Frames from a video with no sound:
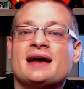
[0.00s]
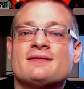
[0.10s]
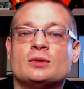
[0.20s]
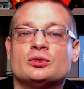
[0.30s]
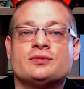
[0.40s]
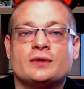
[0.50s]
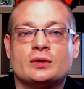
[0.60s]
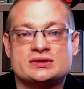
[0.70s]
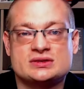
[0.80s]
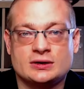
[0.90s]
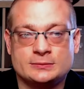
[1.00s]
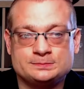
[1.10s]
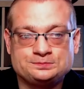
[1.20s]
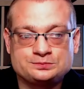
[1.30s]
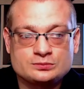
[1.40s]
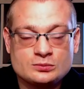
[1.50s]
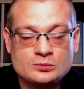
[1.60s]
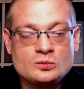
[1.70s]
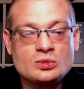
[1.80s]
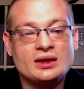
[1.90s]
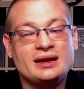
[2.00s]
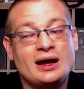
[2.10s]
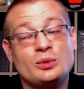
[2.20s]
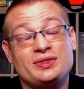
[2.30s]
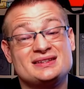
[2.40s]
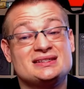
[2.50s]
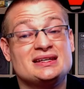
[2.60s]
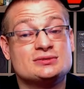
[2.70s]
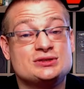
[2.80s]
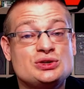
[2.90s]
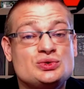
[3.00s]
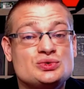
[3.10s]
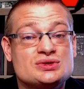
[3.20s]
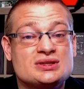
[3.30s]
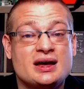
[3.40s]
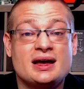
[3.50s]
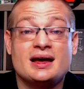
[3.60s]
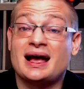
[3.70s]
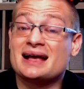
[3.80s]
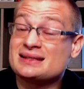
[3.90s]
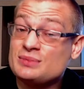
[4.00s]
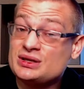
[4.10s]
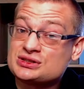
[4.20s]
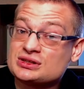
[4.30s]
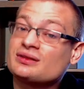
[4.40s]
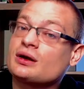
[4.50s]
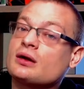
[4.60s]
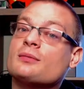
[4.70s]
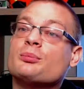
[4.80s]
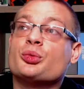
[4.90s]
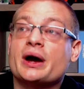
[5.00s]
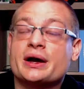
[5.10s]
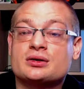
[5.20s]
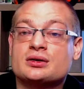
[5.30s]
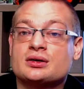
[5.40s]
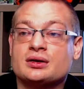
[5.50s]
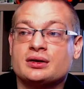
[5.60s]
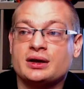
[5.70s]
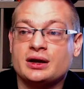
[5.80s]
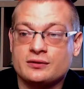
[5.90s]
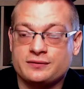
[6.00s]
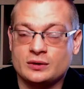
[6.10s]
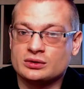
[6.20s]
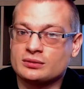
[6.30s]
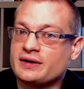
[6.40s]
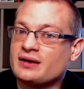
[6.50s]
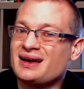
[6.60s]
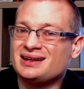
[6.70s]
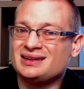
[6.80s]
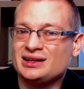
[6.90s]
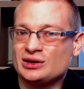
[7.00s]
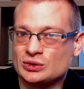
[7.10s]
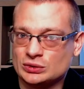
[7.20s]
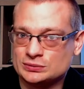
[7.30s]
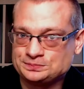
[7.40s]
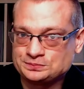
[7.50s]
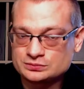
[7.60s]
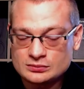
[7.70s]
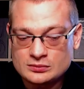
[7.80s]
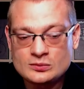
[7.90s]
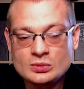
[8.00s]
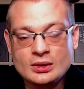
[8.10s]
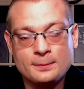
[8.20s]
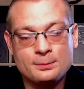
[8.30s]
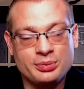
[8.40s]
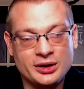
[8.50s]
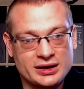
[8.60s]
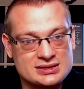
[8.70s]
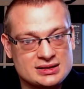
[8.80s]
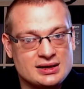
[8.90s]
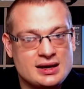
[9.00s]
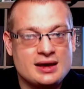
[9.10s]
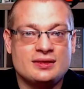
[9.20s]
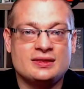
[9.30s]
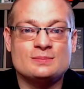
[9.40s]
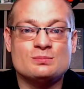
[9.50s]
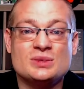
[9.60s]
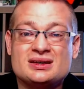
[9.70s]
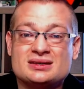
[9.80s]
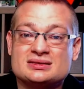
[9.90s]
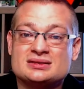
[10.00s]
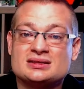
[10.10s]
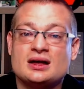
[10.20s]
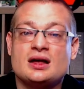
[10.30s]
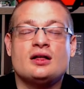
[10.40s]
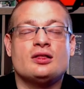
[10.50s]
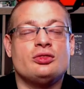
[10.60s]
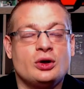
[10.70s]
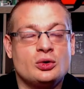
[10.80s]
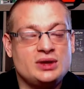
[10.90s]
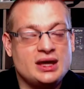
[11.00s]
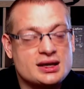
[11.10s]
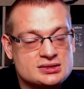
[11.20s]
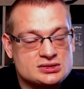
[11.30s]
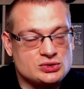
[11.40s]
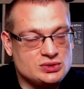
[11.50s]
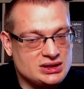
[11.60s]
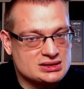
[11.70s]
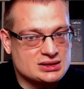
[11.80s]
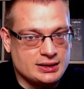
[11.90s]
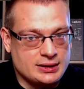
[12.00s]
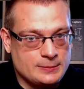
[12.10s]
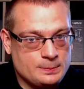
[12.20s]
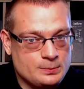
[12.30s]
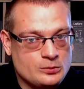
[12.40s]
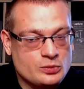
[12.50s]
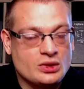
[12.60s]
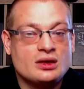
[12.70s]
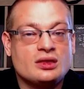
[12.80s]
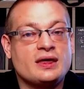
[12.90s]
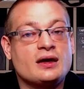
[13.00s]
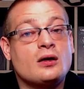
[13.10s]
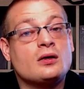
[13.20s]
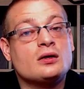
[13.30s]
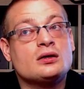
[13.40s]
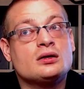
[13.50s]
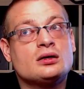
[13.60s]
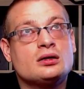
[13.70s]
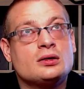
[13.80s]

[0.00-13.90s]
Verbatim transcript: I most focus on. Now with the CL2s, as I mentioned, they're a brighter earphone. They're very analytical. But the mids, though, yes, to disclaim, they are...